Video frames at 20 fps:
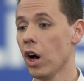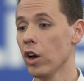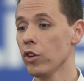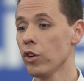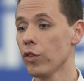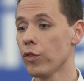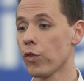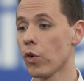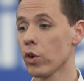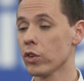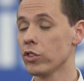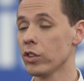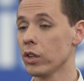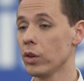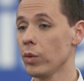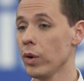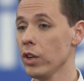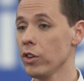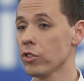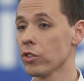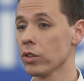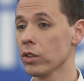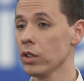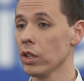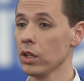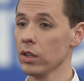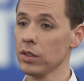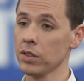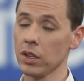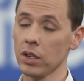on your 4th generation
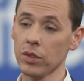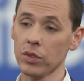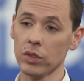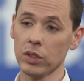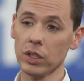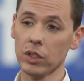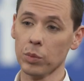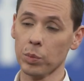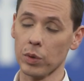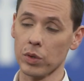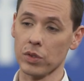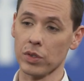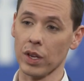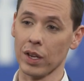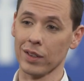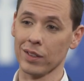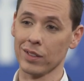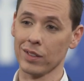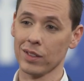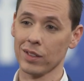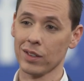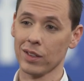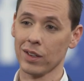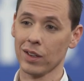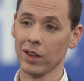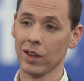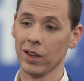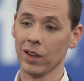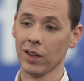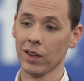instead of 6%.
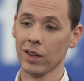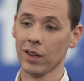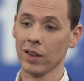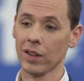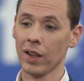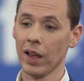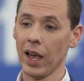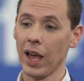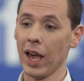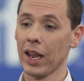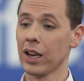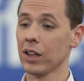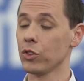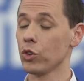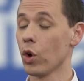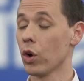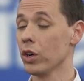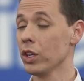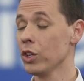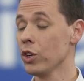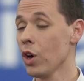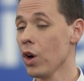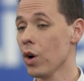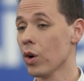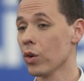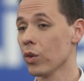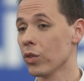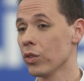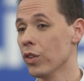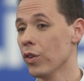And as you already
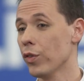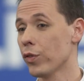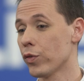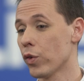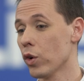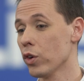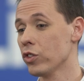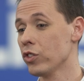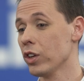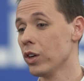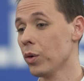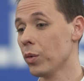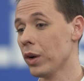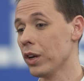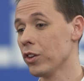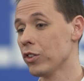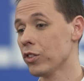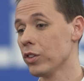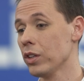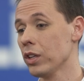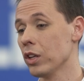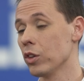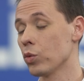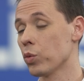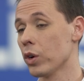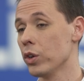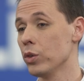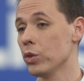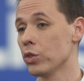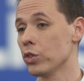know, the 4th generation is
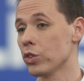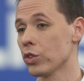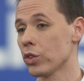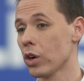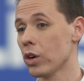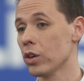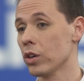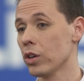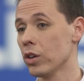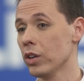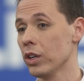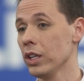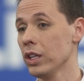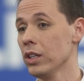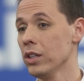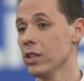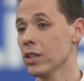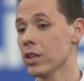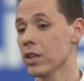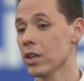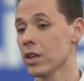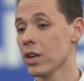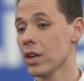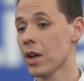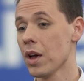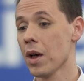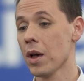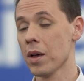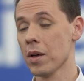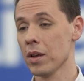where you start earning
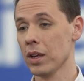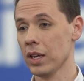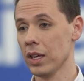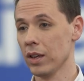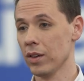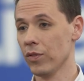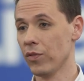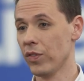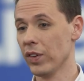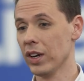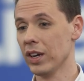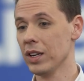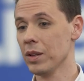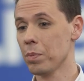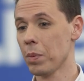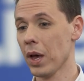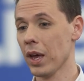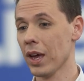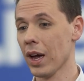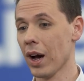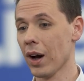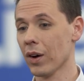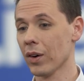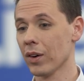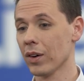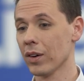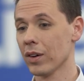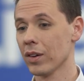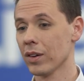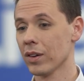Infinity Payout.
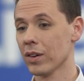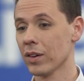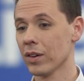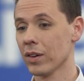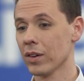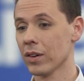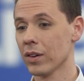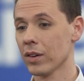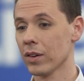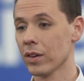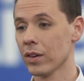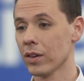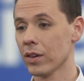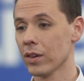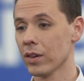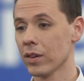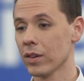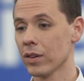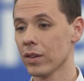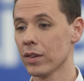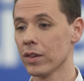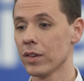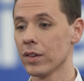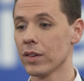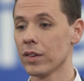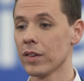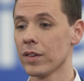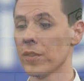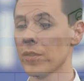Now you